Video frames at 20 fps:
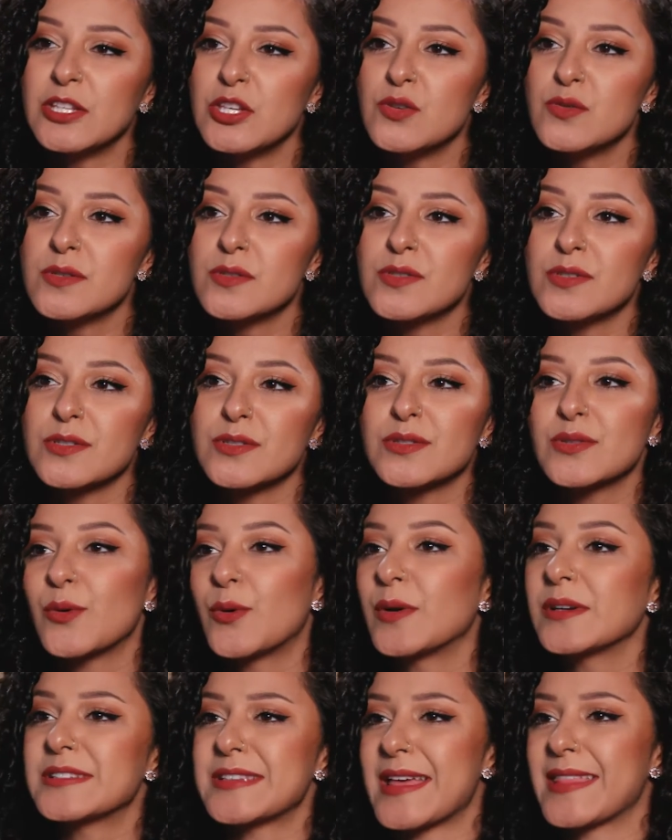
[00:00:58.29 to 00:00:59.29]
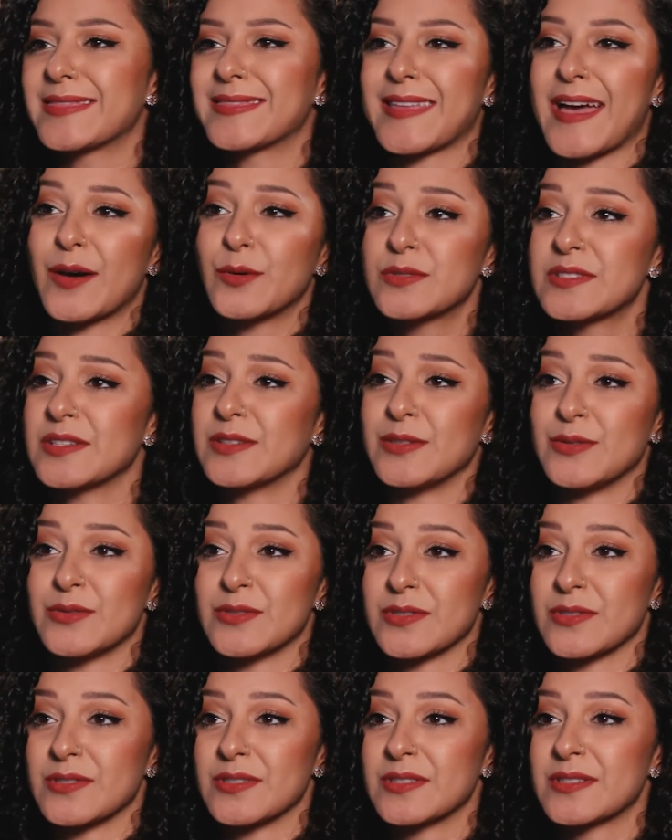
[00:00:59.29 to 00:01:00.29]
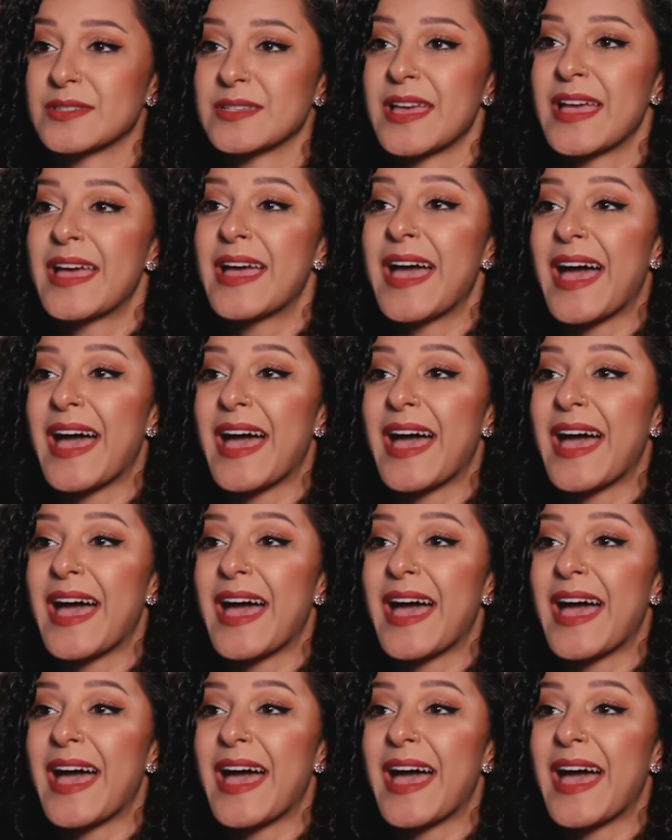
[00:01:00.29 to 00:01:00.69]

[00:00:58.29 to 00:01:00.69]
users or 10,000 users.